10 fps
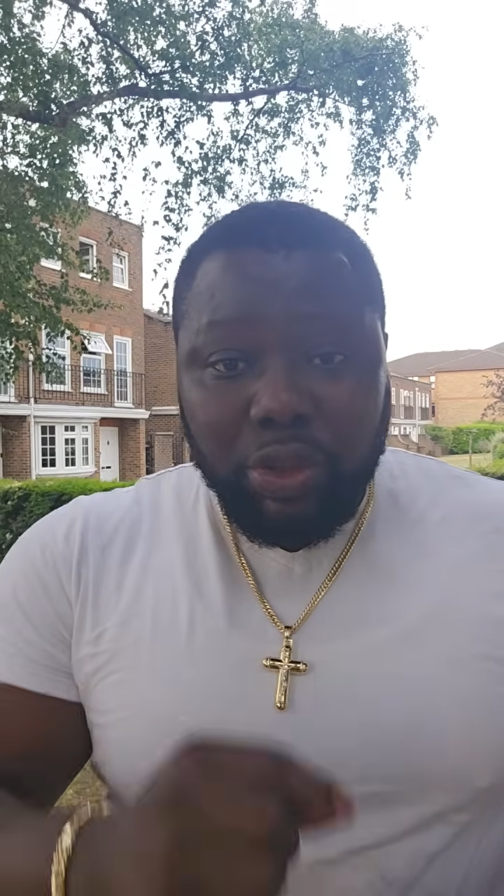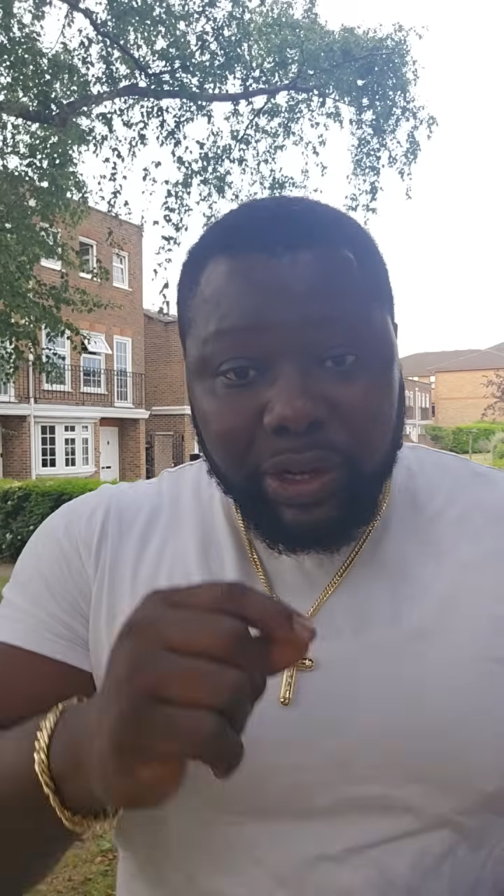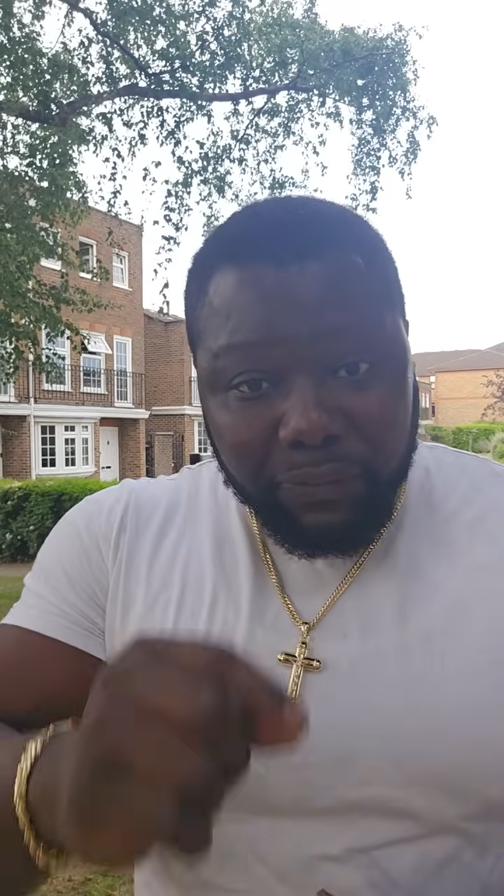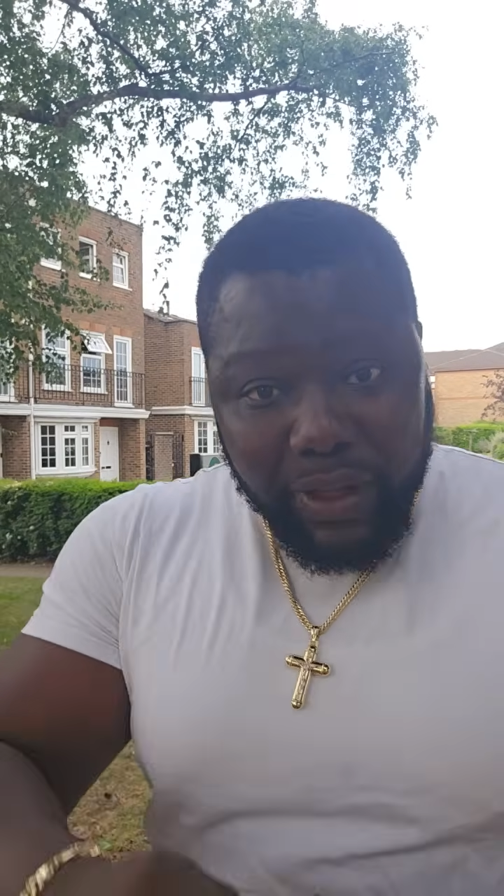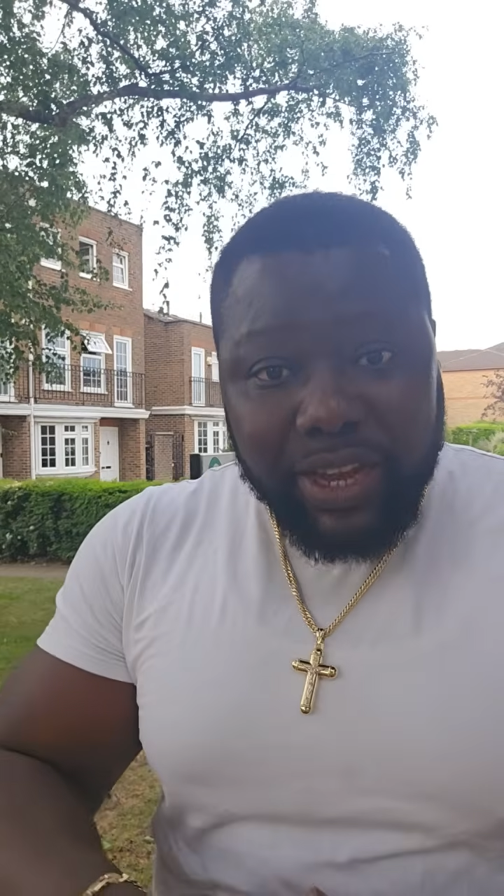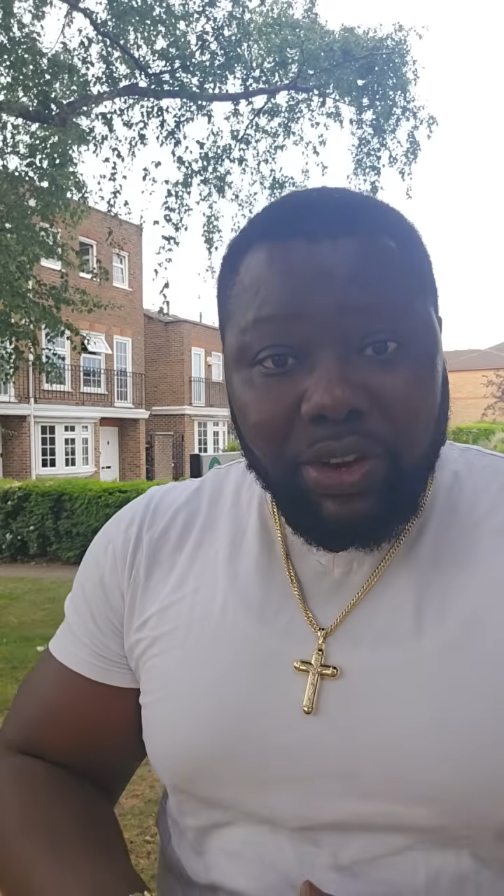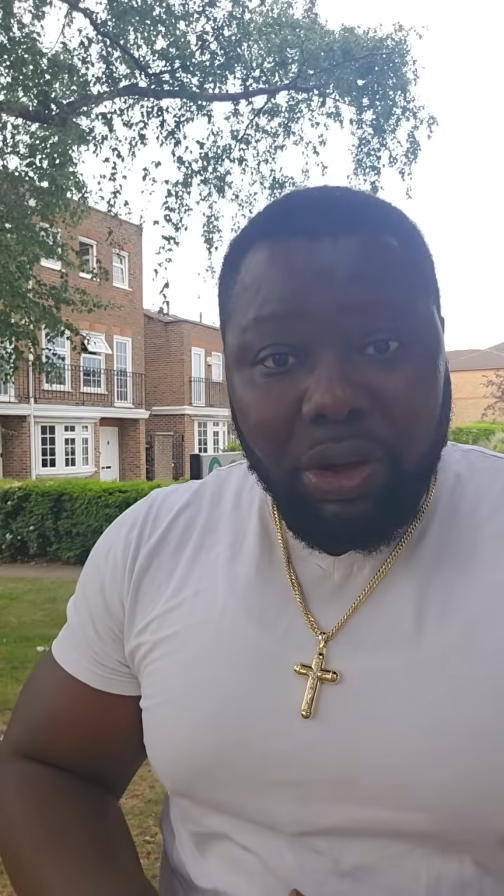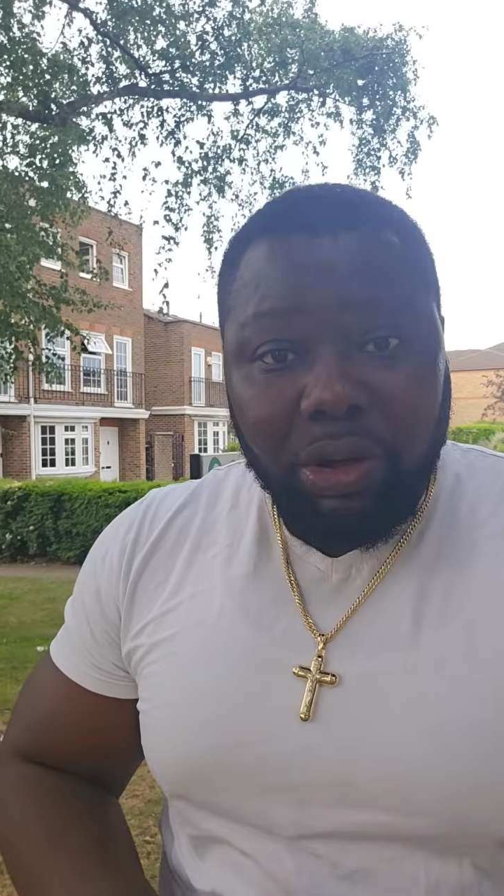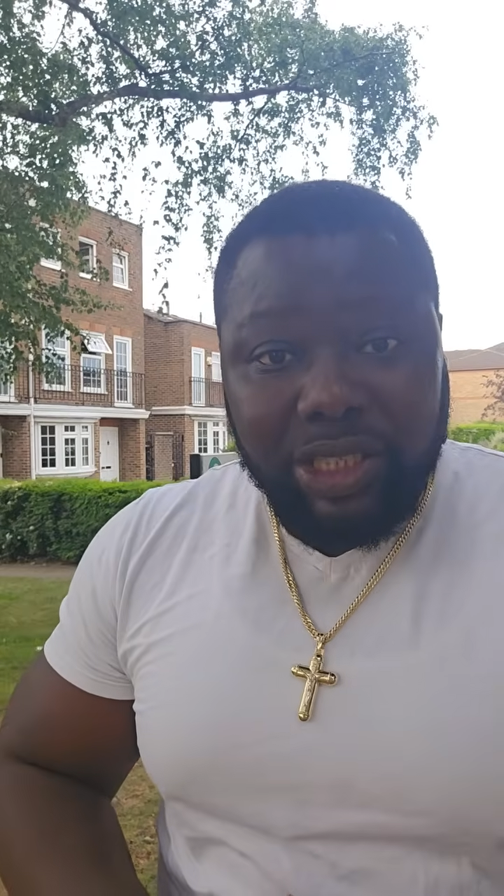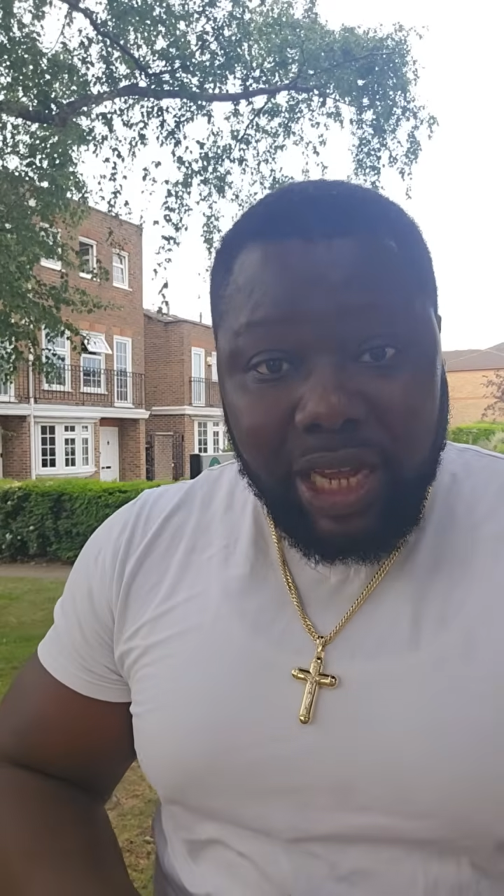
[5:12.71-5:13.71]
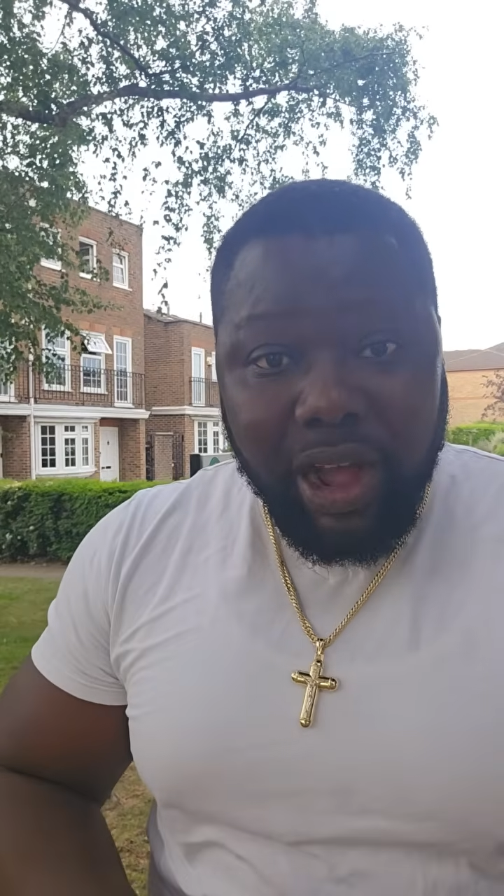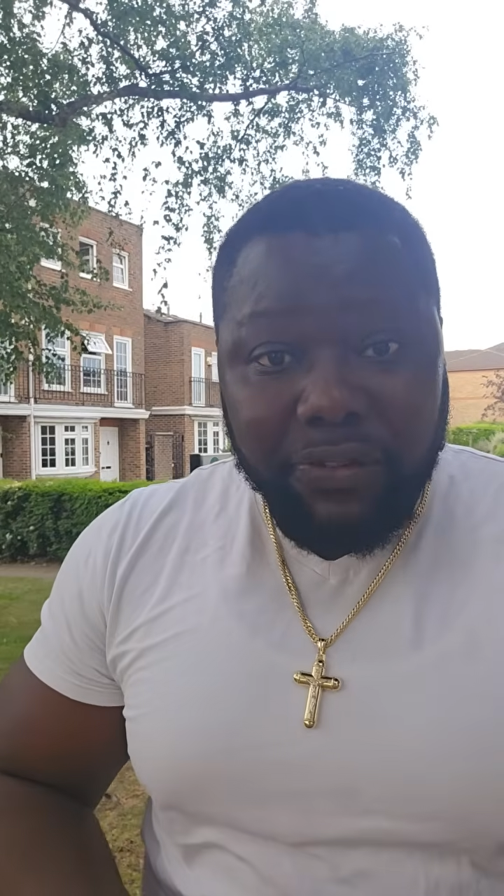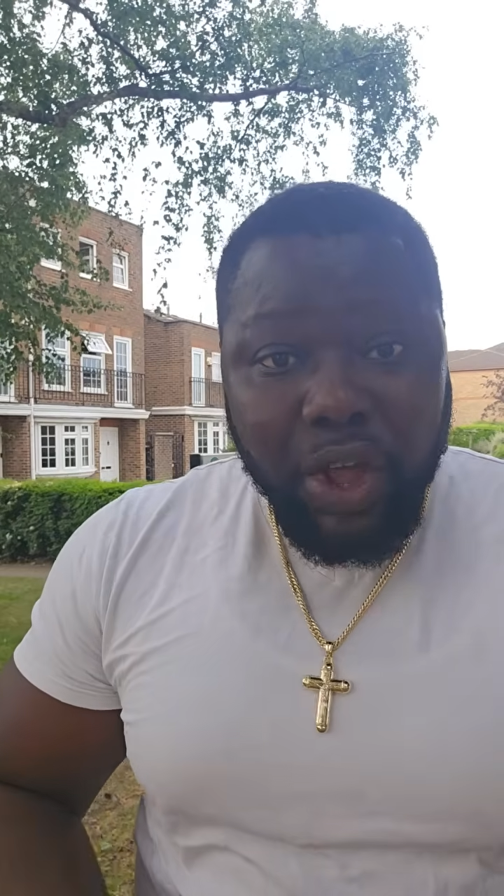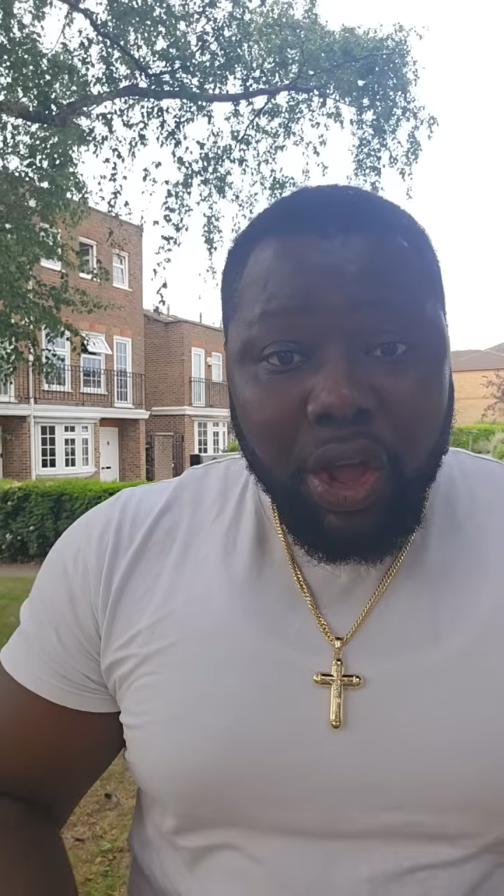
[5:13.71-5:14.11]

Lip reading: to defend yourself.